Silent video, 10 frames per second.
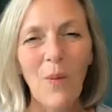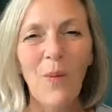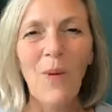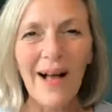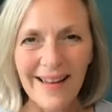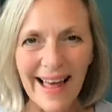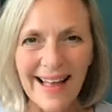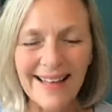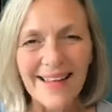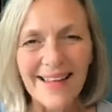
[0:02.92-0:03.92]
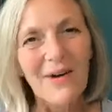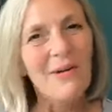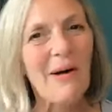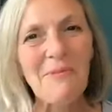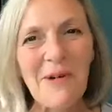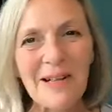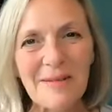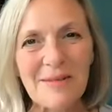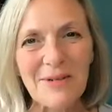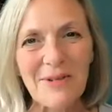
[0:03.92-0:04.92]
Well, hello and
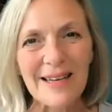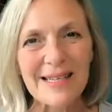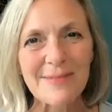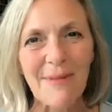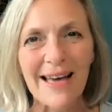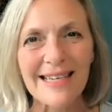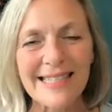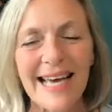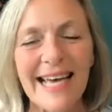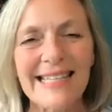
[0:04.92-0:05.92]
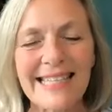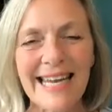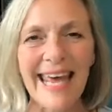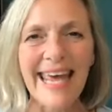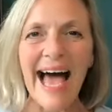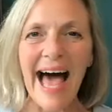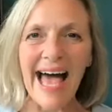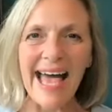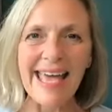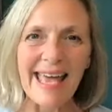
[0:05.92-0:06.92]
welcome to Wellness by Design. Today,
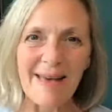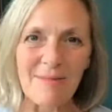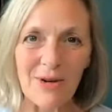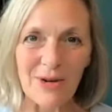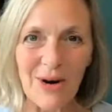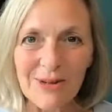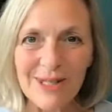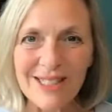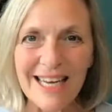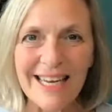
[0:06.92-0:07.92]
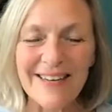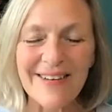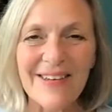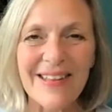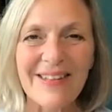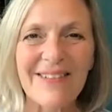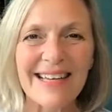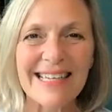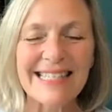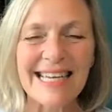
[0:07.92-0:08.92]
I am your host, Jane Hogan, the
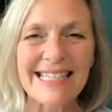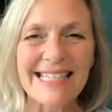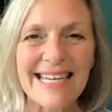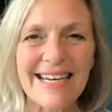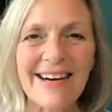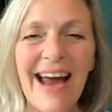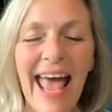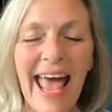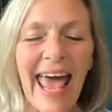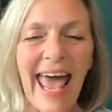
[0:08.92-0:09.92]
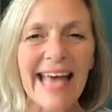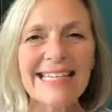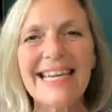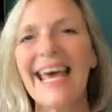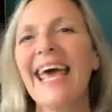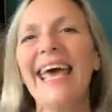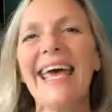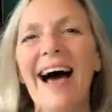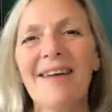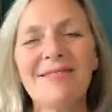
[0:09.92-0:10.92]
Wellness Engineer. And today
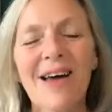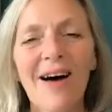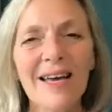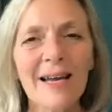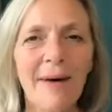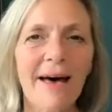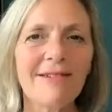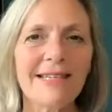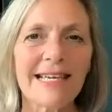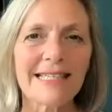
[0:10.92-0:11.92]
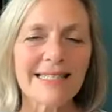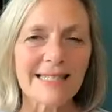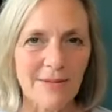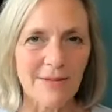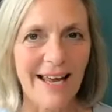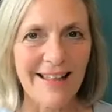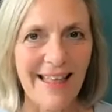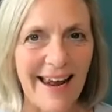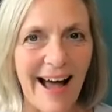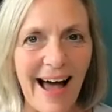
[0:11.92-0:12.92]
I'm talking about a subject
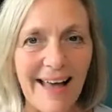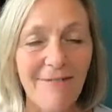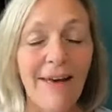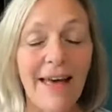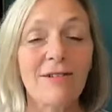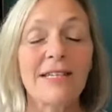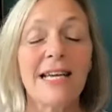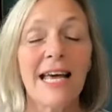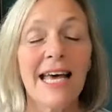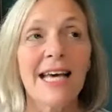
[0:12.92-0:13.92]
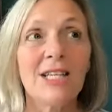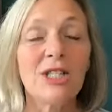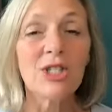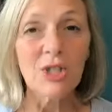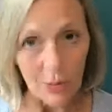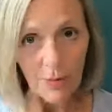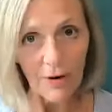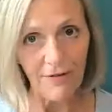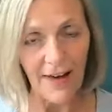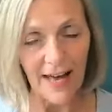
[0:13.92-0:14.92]
that I found
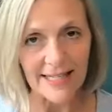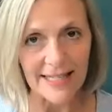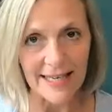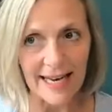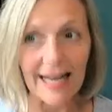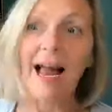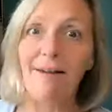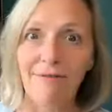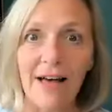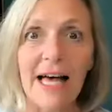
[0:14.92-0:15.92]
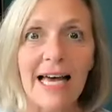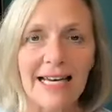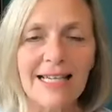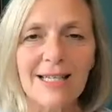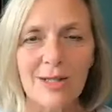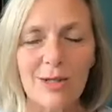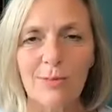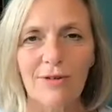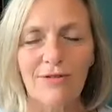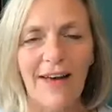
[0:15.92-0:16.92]
super fascinating. I find
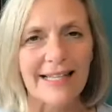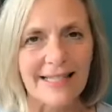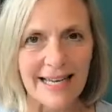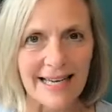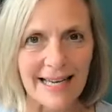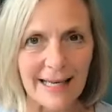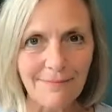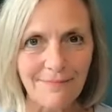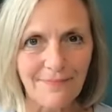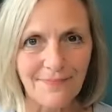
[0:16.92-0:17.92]
super fascinating.